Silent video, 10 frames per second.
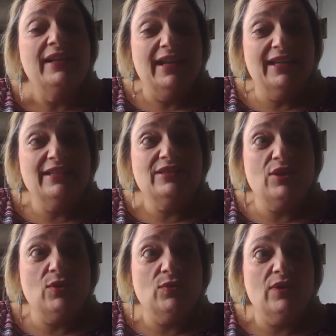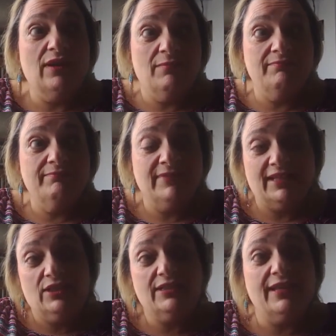And so, um, like
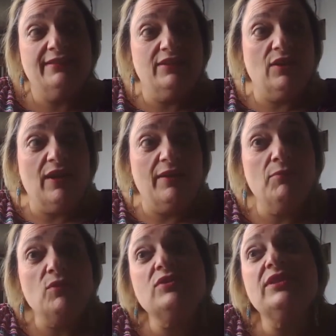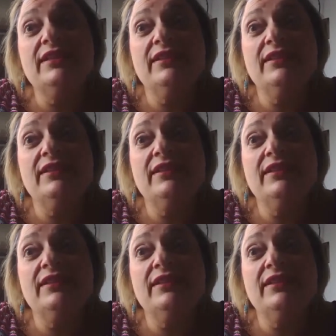you said, you know, I mostly,